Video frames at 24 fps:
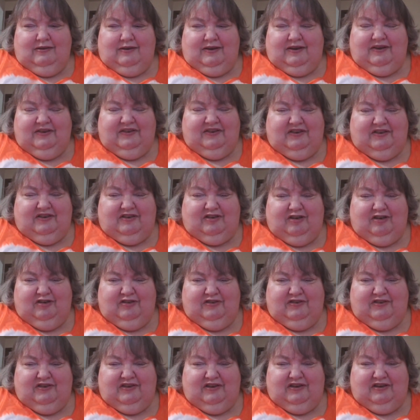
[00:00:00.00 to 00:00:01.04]
because it
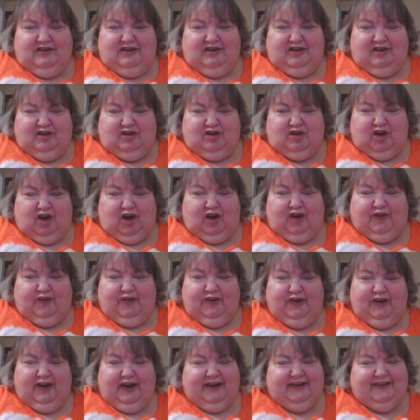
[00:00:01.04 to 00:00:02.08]
turns into
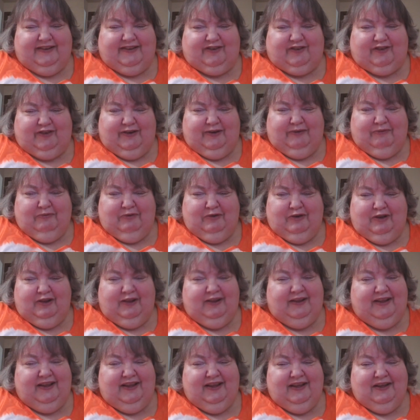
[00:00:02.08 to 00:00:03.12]
chocolate ice cream
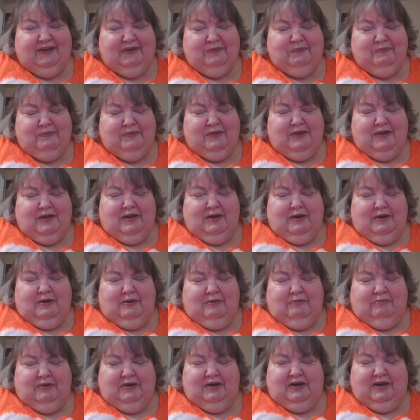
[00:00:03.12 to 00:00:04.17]
really.
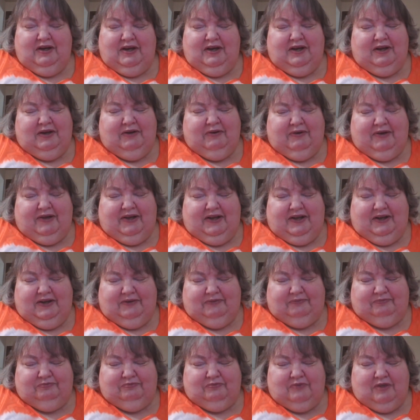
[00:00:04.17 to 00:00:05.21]
But anyway,
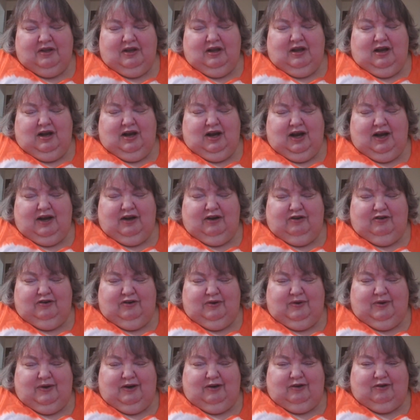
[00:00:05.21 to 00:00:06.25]
I don't
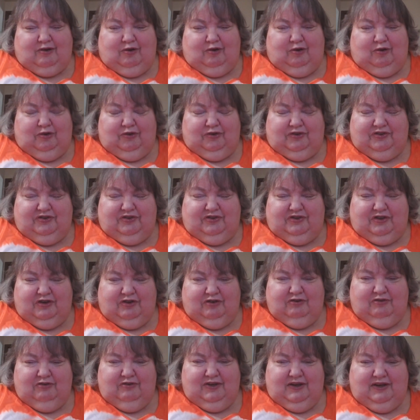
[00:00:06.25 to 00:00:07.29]
know how Cold
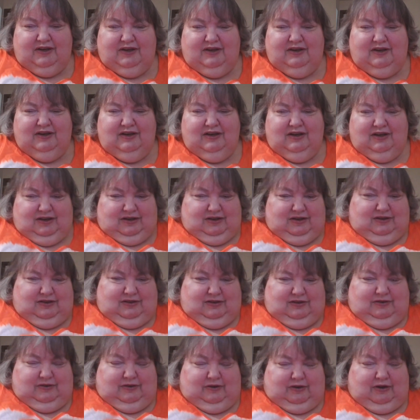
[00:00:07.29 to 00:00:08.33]
Stone and
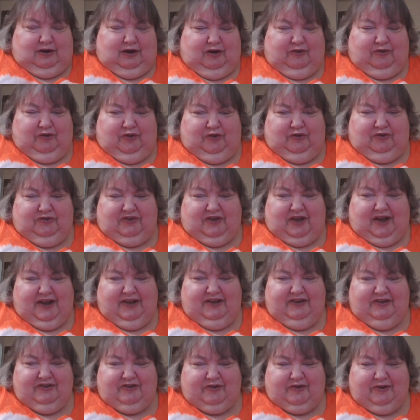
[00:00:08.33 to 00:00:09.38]
all those
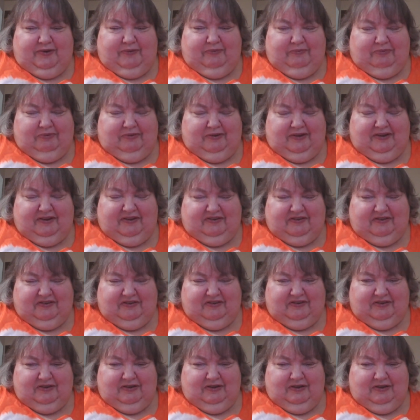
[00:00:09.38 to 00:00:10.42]
ice cream
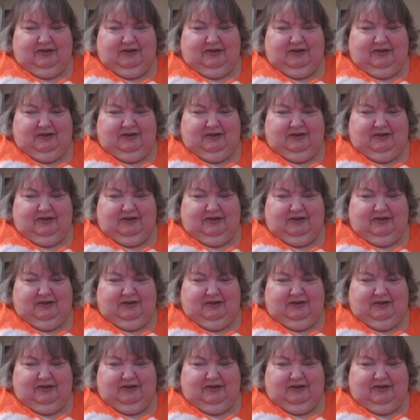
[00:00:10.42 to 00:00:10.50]
places